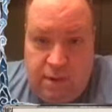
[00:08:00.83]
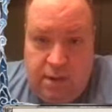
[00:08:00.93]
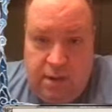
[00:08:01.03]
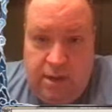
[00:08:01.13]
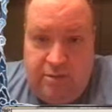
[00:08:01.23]

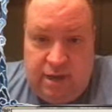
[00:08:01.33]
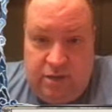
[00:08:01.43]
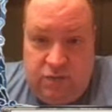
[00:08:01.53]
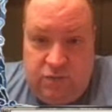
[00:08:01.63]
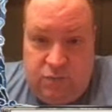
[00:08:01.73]
It has
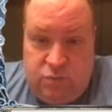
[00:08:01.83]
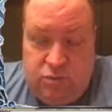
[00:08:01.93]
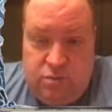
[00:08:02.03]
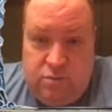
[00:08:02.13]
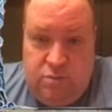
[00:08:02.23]
Ice
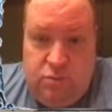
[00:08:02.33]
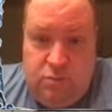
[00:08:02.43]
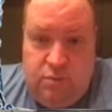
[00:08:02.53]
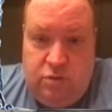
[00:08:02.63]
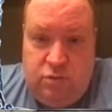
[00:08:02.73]
Fusion, which
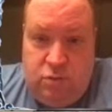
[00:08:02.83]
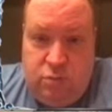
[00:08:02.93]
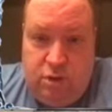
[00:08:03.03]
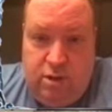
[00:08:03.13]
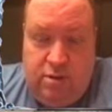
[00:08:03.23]
means when you
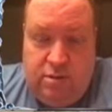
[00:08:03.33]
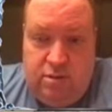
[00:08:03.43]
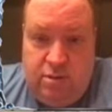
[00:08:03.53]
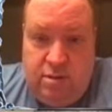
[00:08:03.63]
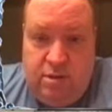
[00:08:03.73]
play
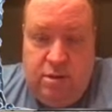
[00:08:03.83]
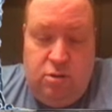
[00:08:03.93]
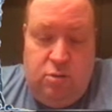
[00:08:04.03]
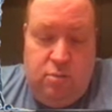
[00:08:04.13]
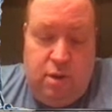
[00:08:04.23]
this,
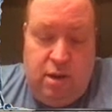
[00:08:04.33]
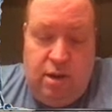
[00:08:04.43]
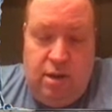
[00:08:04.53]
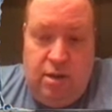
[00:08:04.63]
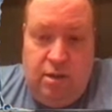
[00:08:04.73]
you
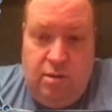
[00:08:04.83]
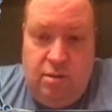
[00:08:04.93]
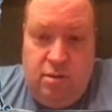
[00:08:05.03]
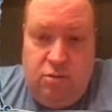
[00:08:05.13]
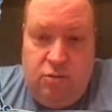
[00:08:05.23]
may
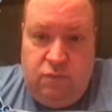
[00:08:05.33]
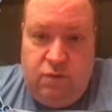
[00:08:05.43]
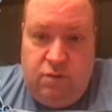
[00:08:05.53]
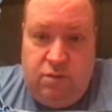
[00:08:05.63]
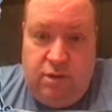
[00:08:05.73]

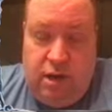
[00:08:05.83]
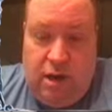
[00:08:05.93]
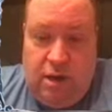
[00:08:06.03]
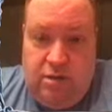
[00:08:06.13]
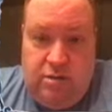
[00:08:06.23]
reveal an
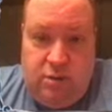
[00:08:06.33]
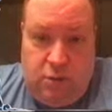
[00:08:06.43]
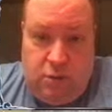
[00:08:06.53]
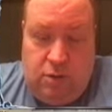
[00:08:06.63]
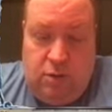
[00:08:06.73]
ice
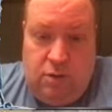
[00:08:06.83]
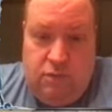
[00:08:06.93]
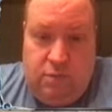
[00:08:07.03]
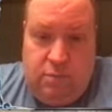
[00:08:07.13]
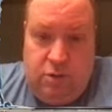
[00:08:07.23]
card
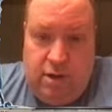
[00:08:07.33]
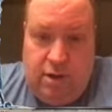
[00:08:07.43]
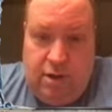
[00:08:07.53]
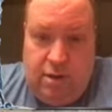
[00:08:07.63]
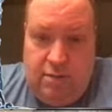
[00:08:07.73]
from your
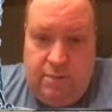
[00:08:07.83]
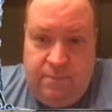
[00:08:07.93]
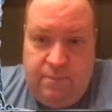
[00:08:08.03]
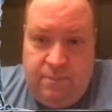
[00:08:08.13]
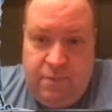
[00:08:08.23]
hand
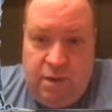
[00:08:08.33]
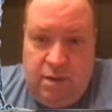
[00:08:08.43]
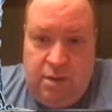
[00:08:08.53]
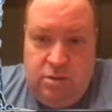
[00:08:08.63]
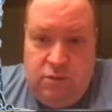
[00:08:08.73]

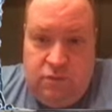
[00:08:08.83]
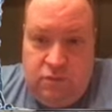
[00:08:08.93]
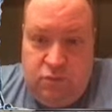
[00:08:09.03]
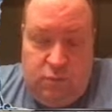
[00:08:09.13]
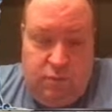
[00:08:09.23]
to
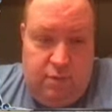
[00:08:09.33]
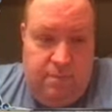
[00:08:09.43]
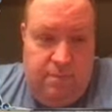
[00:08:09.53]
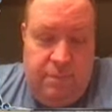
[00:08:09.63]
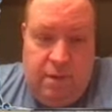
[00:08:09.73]
fuse with it.
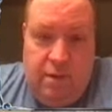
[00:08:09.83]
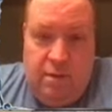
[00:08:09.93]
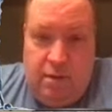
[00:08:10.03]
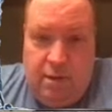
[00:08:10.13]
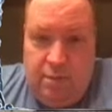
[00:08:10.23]

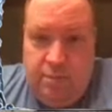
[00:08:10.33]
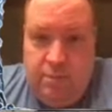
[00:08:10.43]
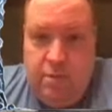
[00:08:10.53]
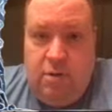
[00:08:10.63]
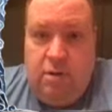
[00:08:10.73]
Now,
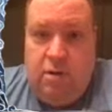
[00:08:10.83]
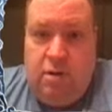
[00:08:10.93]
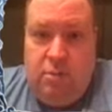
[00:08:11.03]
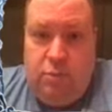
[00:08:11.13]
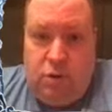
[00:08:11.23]

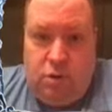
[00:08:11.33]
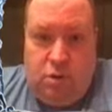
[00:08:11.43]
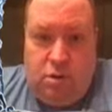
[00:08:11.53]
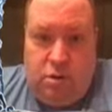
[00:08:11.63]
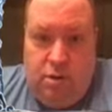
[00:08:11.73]

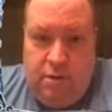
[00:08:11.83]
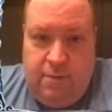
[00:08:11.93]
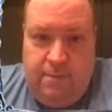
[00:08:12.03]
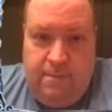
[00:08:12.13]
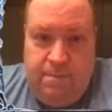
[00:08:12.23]
per
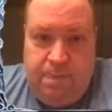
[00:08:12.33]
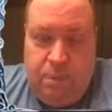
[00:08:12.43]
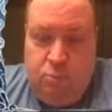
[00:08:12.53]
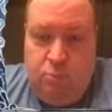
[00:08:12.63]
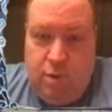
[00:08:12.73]

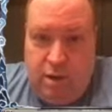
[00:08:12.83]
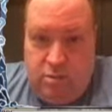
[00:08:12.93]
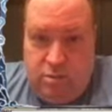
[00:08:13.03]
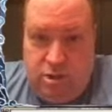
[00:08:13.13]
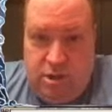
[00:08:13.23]
my
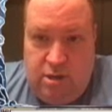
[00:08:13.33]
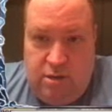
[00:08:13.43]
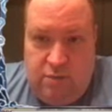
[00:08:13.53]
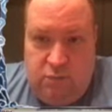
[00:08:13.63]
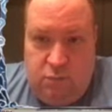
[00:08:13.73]
understanding
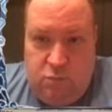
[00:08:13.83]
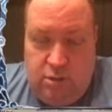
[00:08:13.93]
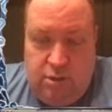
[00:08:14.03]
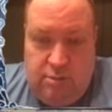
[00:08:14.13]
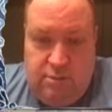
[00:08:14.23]
of the
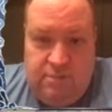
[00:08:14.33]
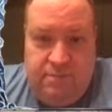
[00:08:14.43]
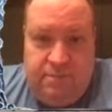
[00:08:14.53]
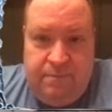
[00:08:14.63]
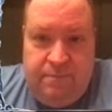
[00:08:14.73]
rulings,
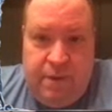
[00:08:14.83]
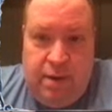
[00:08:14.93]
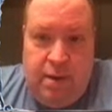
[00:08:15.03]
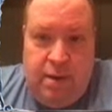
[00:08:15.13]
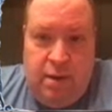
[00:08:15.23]

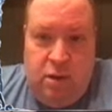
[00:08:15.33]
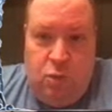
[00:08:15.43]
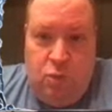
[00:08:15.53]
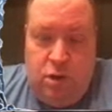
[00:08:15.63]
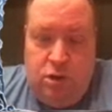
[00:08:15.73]

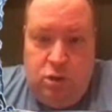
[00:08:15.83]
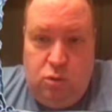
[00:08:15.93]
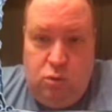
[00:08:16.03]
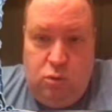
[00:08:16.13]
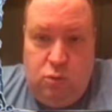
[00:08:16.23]
when
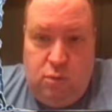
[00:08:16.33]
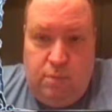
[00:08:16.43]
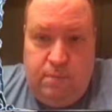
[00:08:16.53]
you